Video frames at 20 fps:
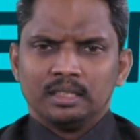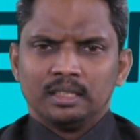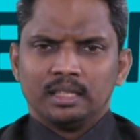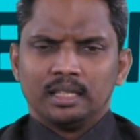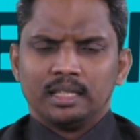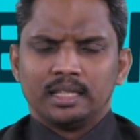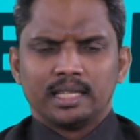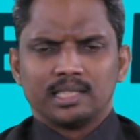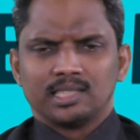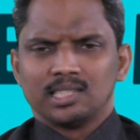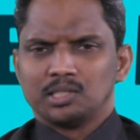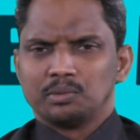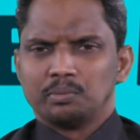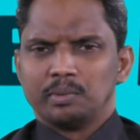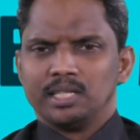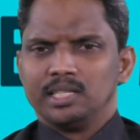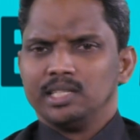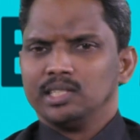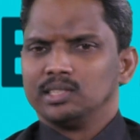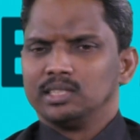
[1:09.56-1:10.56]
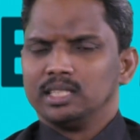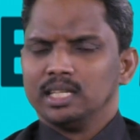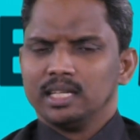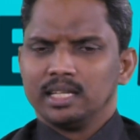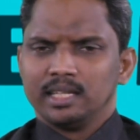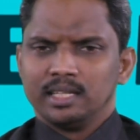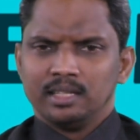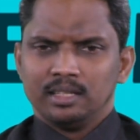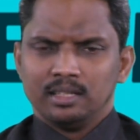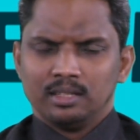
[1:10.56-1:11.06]
And assessment is there
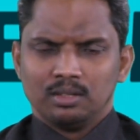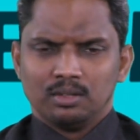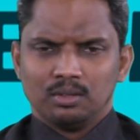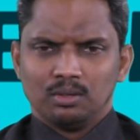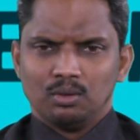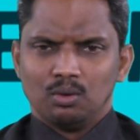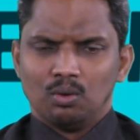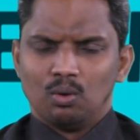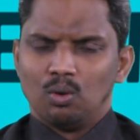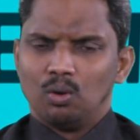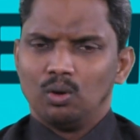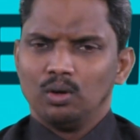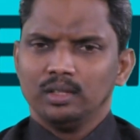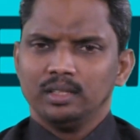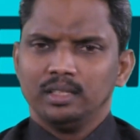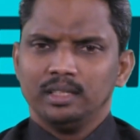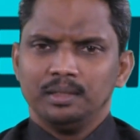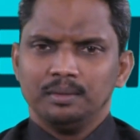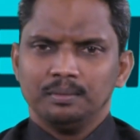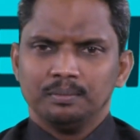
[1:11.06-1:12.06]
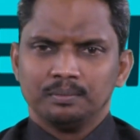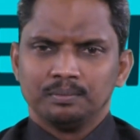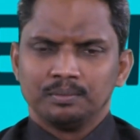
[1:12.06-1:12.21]
in all the